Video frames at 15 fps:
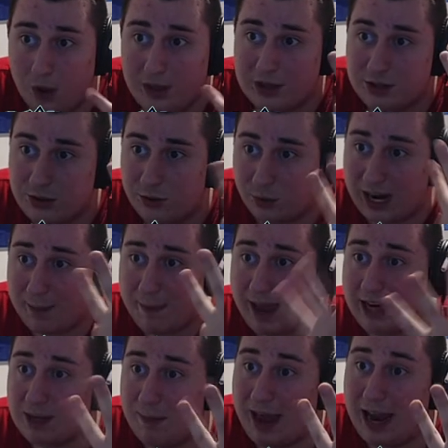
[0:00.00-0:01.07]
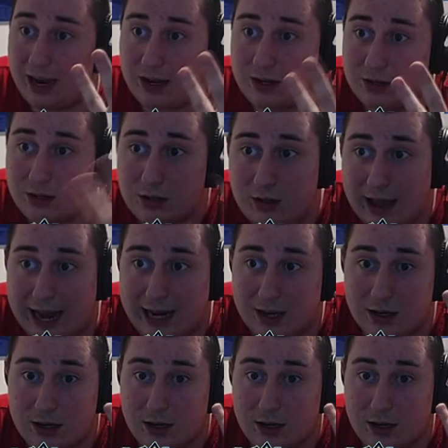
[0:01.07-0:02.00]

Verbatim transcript: there's three back-to-back -back, like